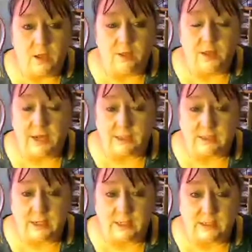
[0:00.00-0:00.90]
The next
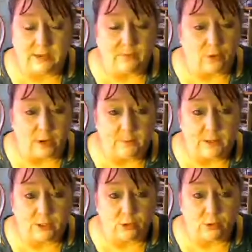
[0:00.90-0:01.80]
thing is to have a great
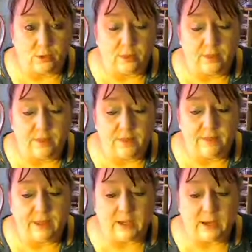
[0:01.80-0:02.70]
picture
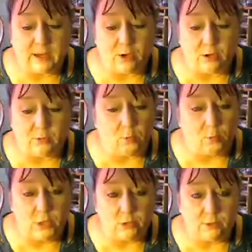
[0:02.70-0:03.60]
that they click on
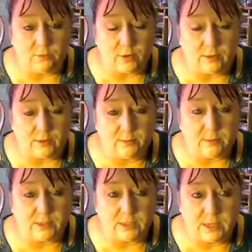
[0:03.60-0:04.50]
when you're in front of them
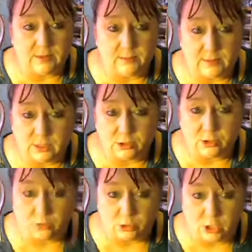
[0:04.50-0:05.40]
to get them into
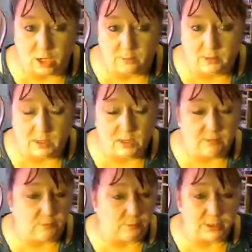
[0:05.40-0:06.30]
your shop.
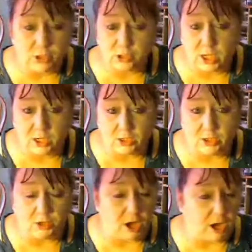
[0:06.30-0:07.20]
If your picture's not good,
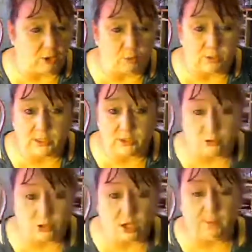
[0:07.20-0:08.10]
they're not going in
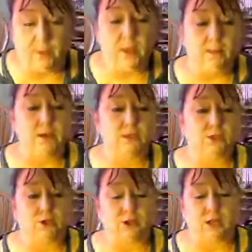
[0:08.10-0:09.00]
your shop, because
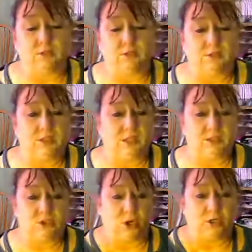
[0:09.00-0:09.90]
they're going to go, oh, that
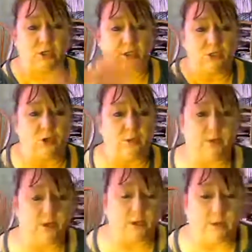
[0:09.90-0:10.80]
looks dark, it looks dull, I'm
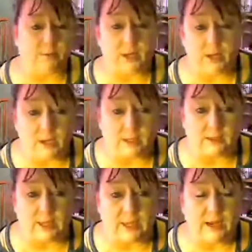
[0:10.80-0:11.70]
not going to click
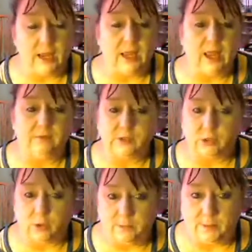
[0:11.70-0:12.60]
that. If it's
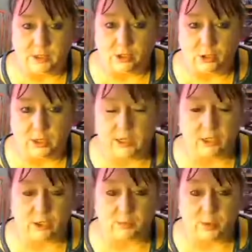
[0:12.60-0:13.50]
a great picture and it
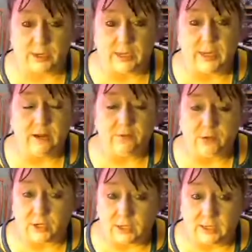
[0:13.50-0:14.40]
looks pretty, they're
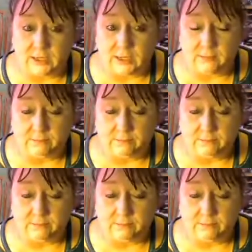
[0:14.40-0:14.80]
going to click it.